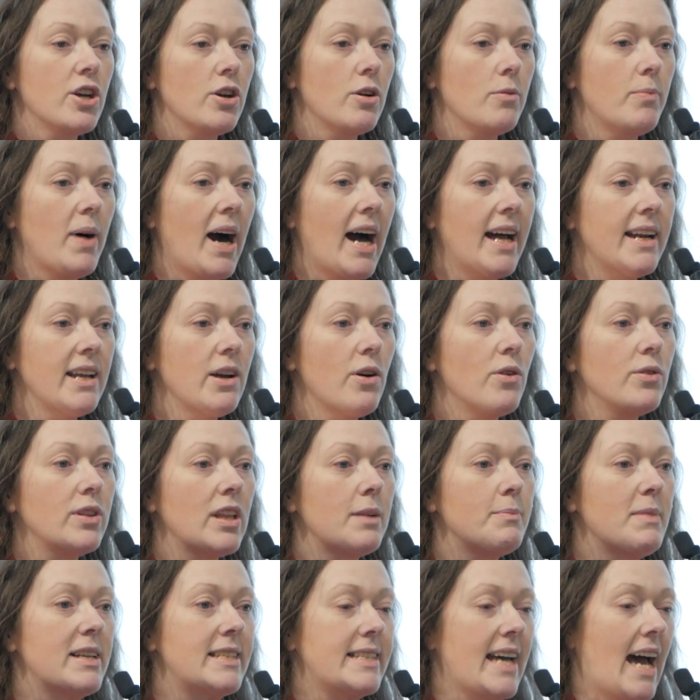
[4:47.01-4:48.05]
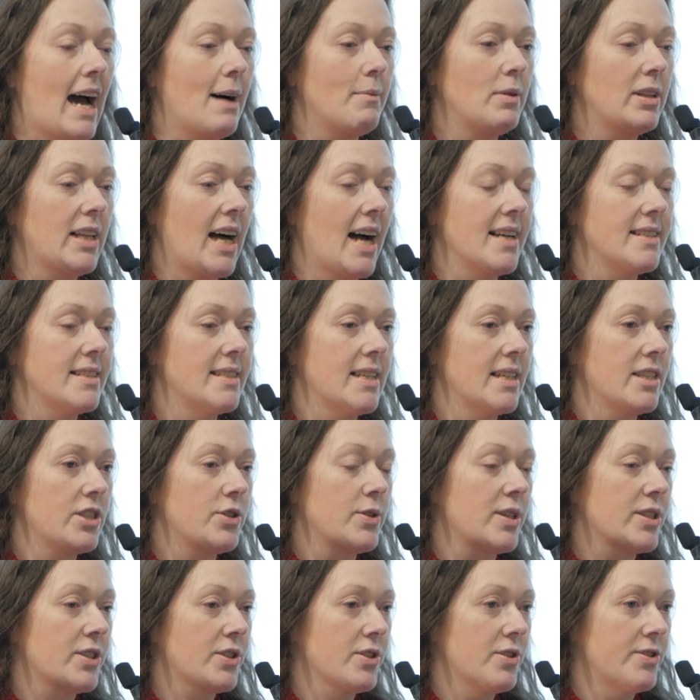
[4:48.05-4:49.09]
your body only metabolizes it
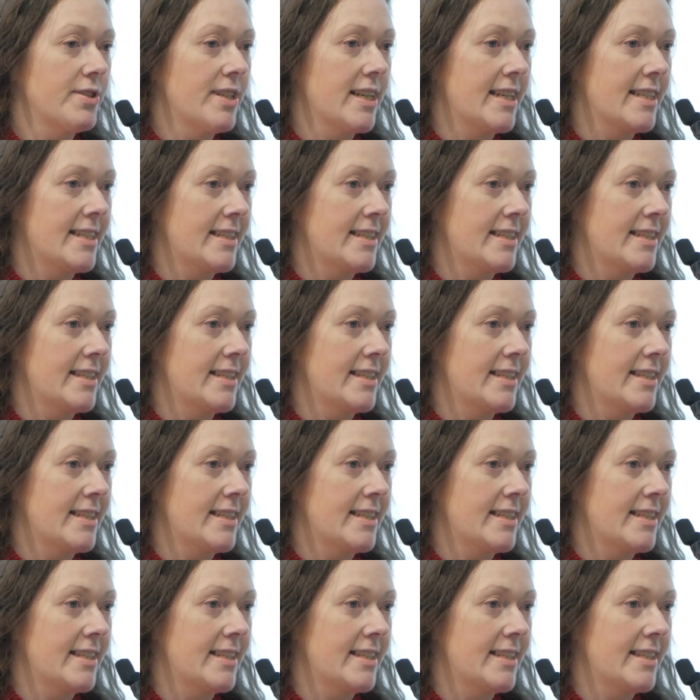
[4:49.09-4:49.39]
to a certain